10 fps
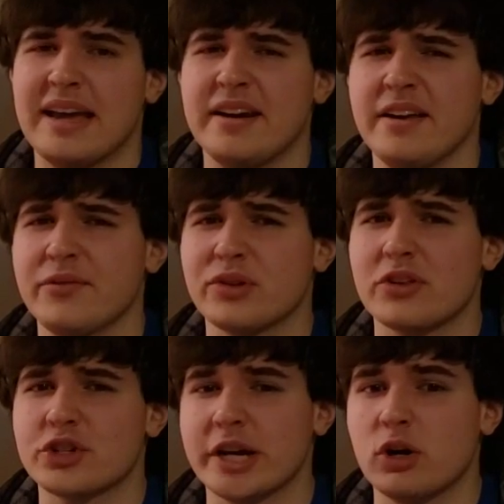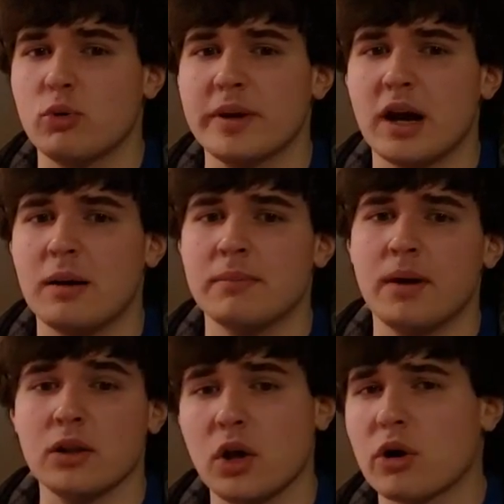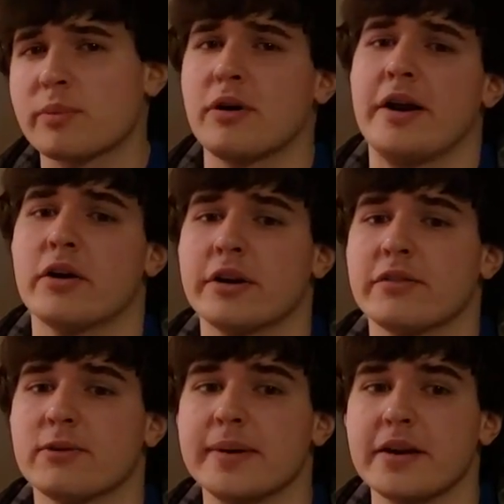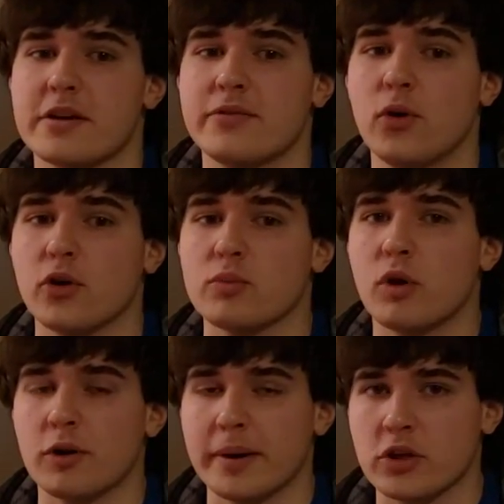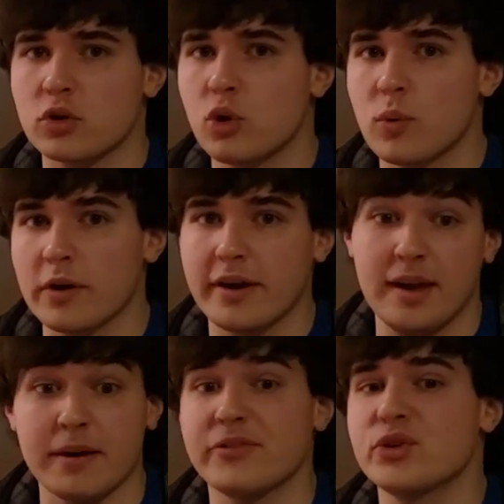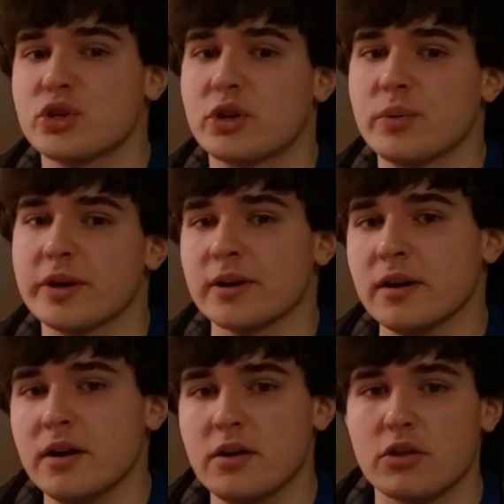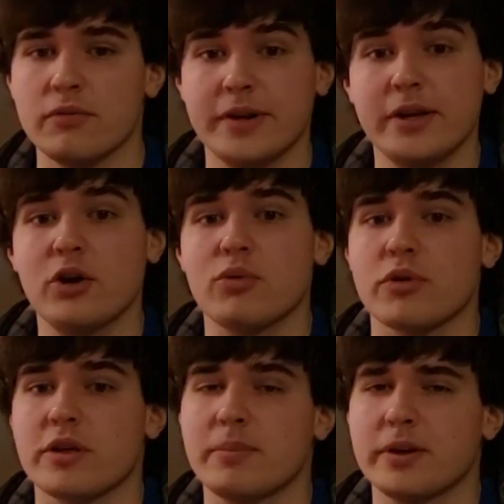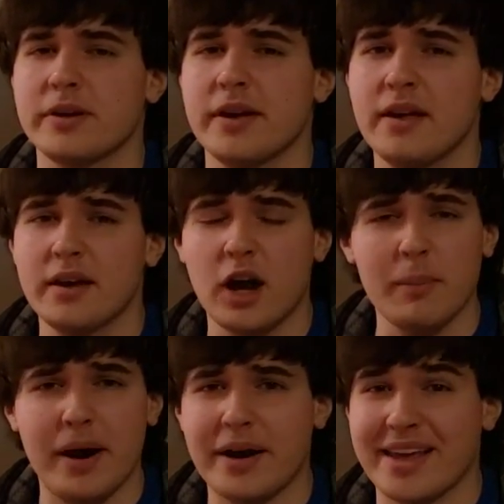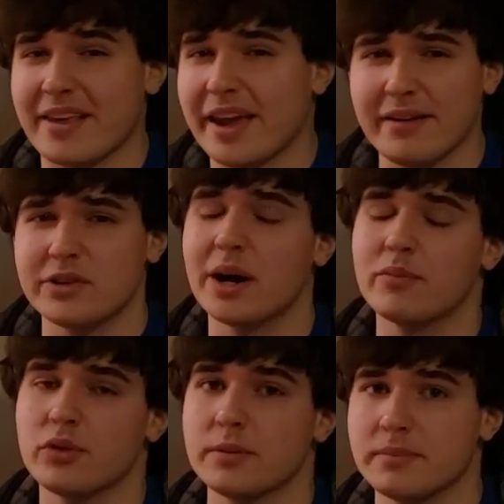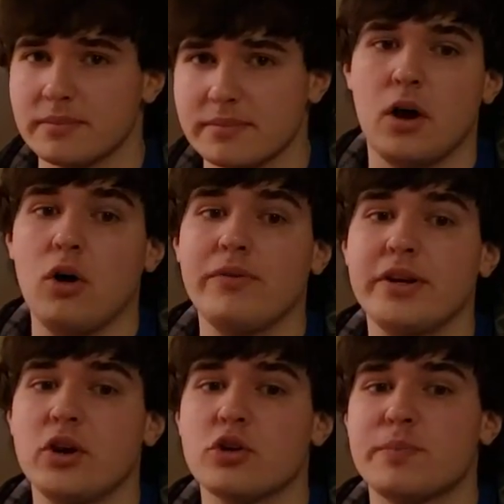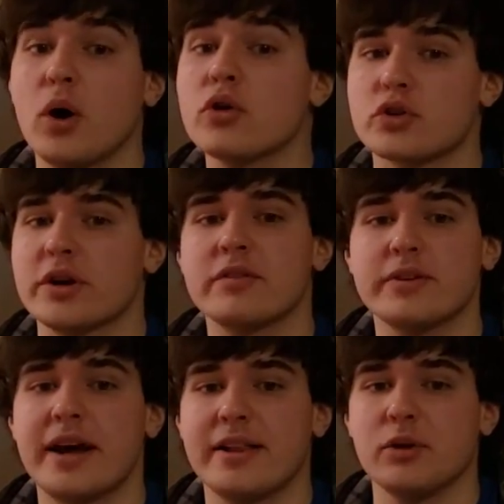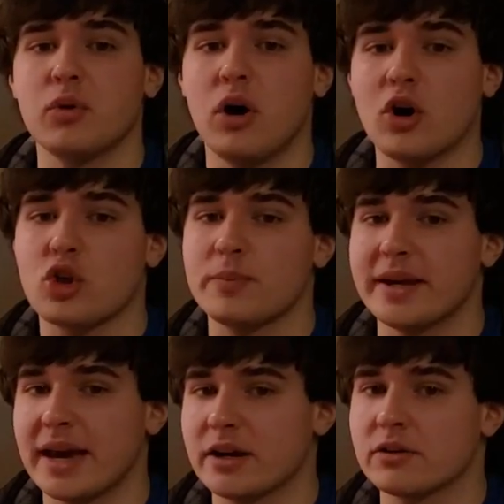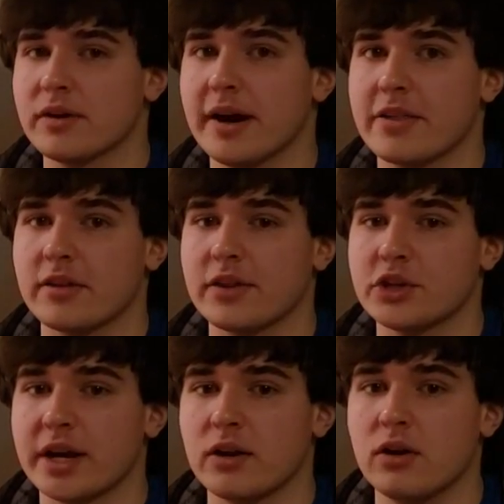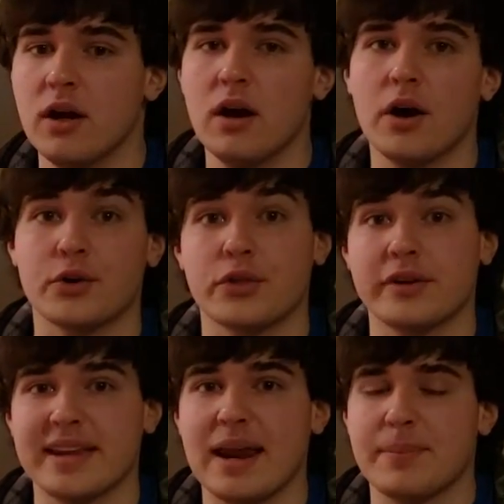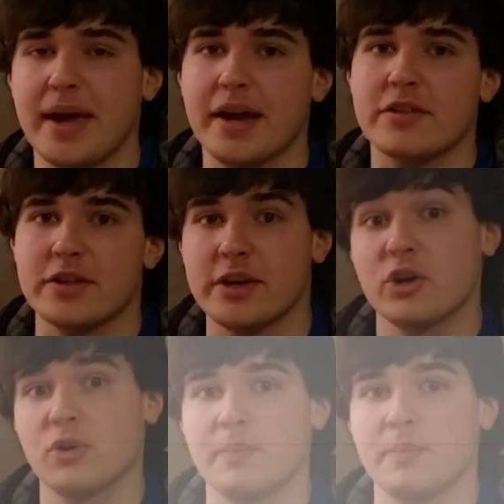Editing for this channel will become a lower priority for me as I focus more on my schoolwork and my future career, so videos will simply come out as I have time for them. All videos post-grand finale will also be categorized on the channel under the DatPags Year